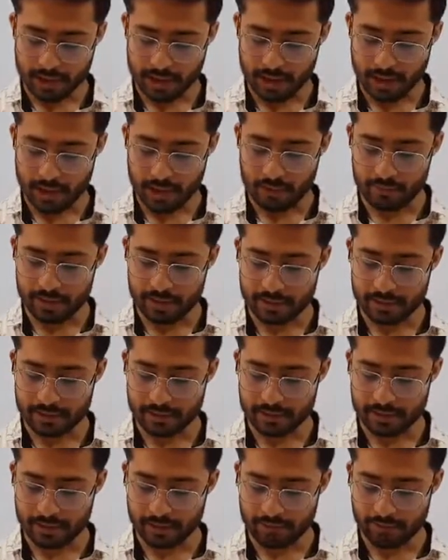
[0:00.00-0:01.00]
how it is
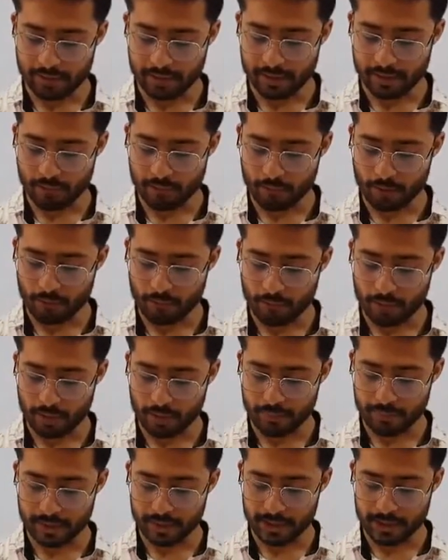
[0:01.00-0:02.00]
different from
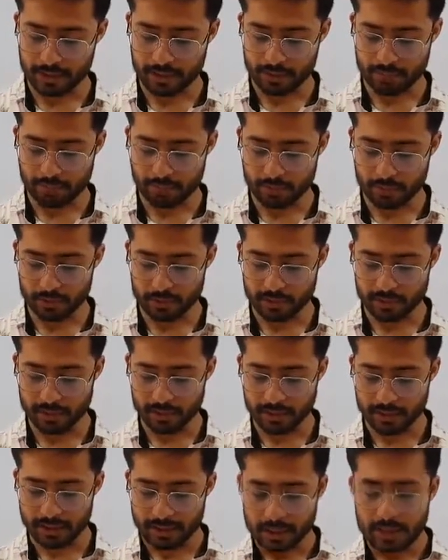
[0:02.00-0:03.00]
vermi composting.